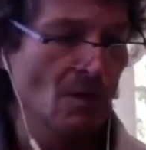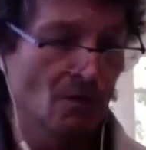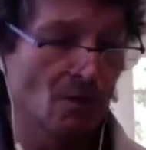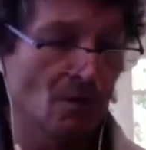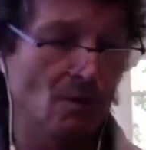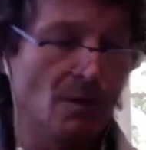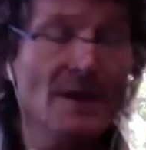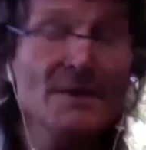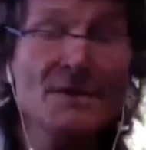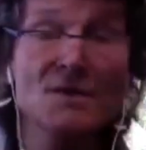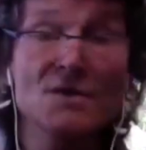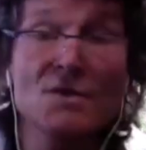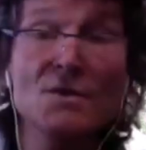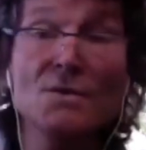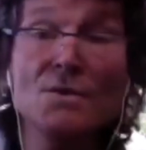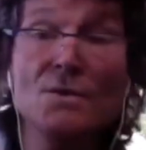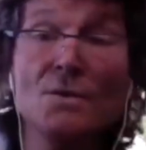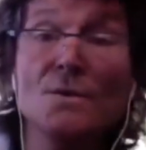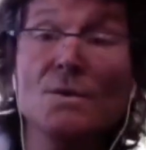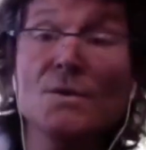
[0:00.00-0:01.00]
Let's
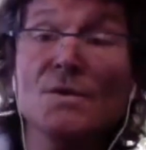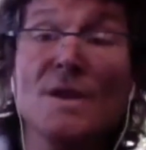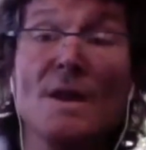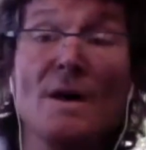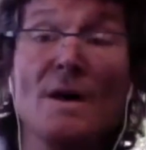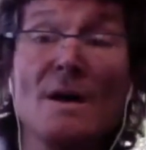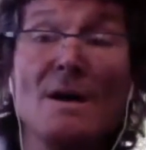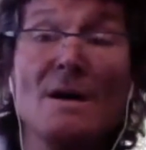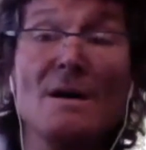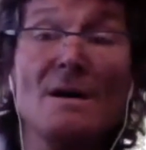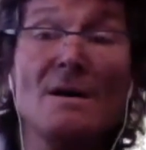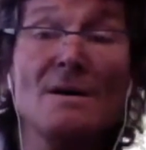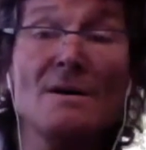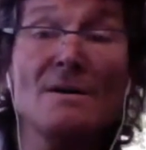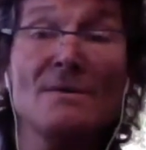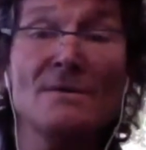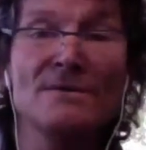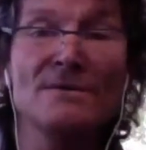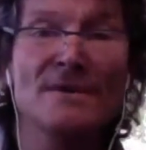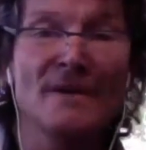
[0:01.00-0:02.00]
choose love,
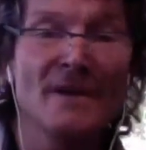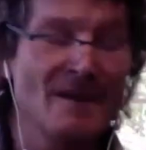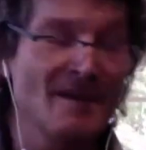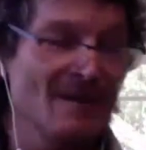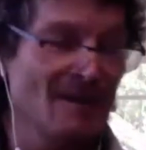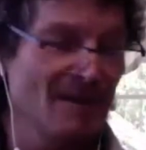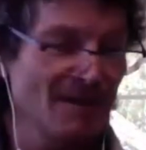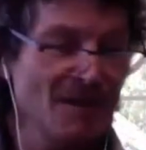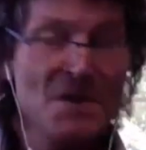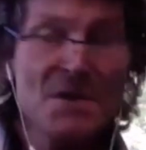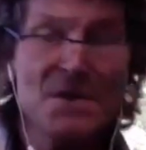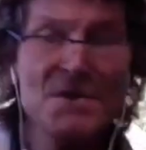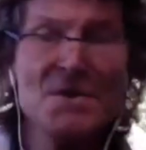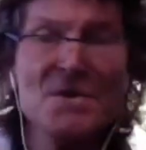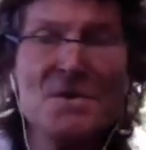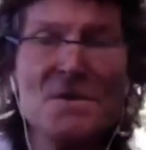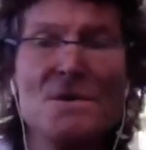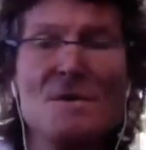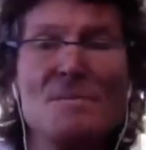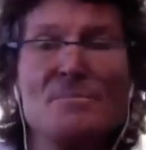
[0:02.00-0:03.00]

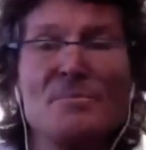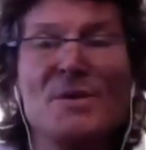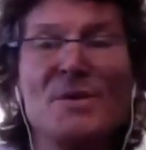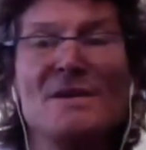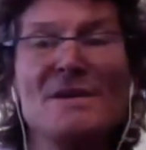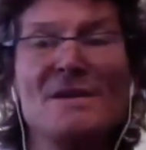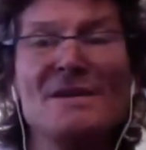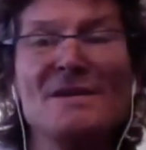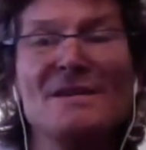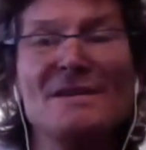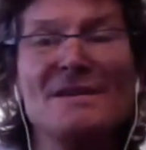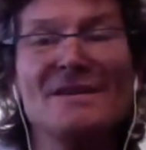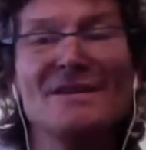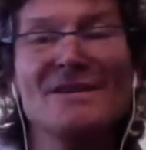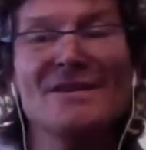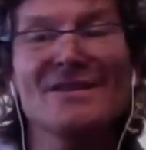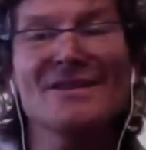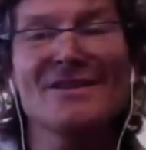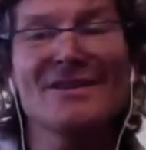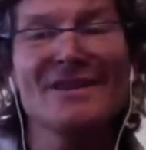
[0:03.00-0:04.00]
inner
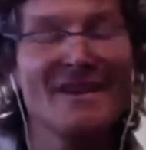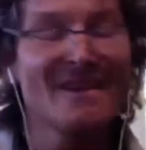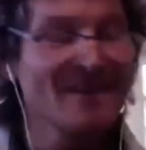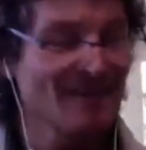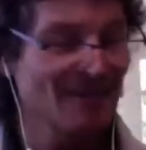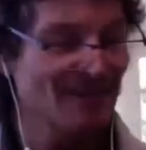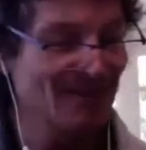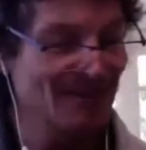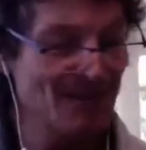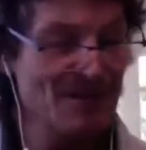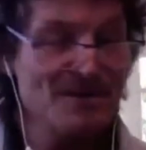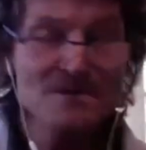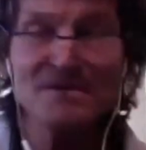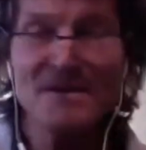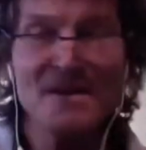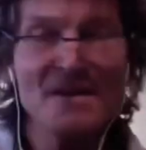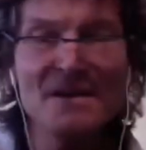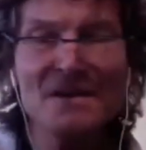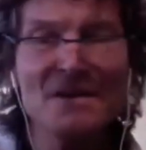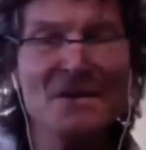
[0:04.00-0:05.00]
peace,
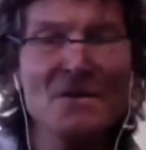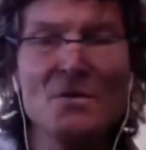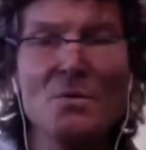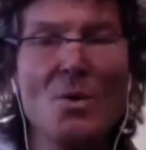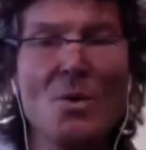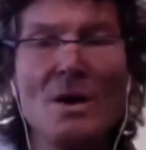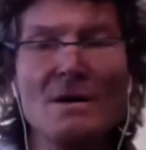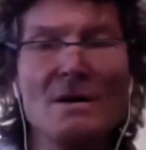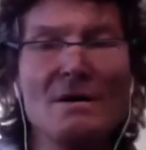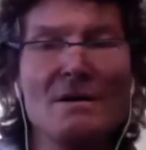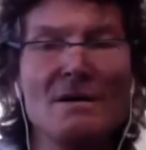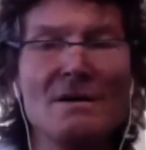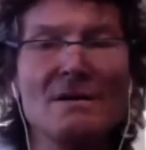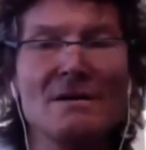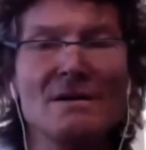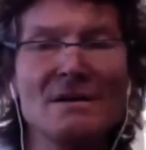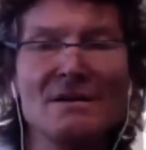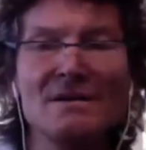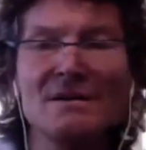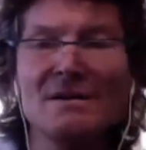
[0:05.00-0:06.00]
living
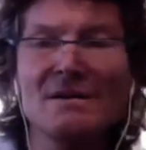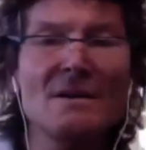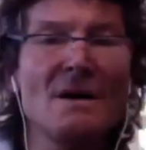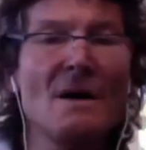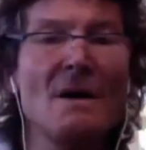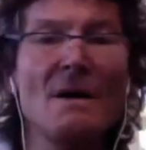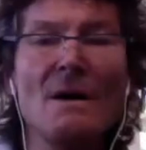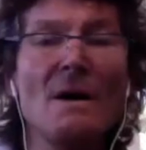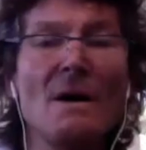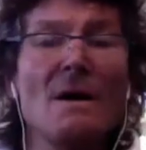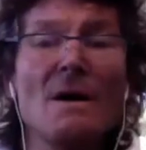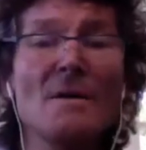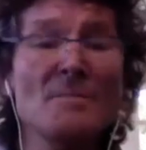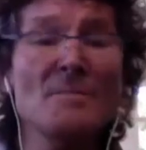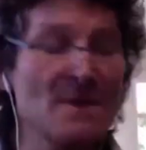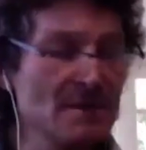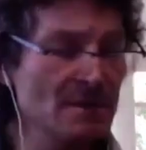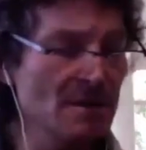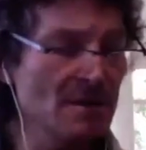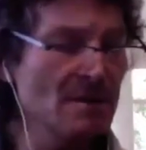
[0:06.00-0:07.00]
one in
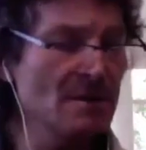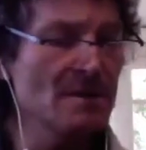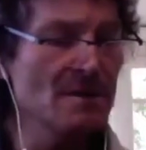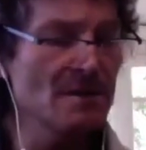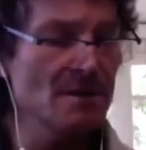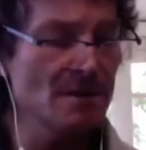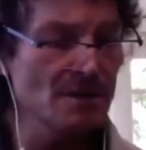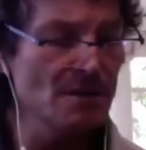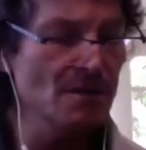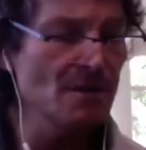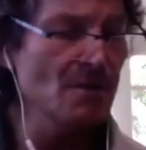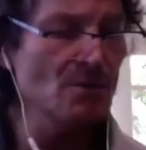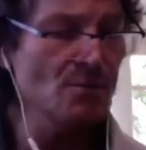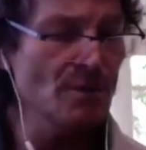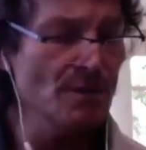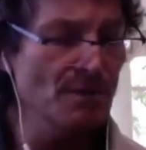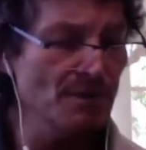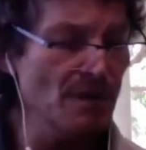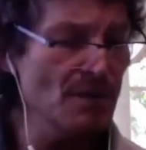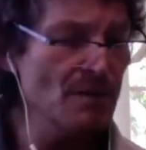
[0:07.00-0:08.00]
harmony
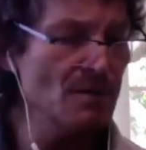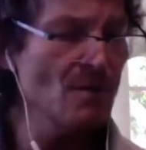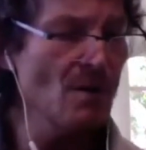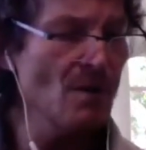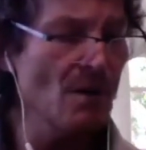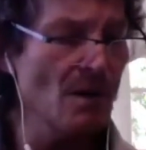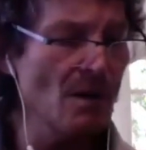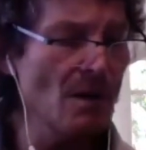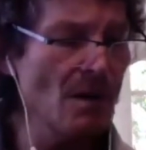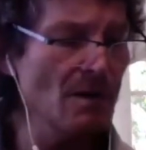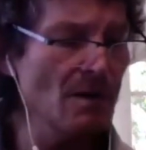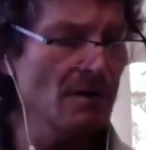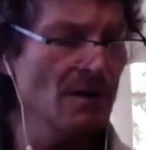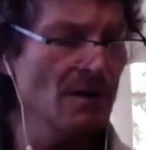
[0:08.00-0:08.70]
with the knowledge.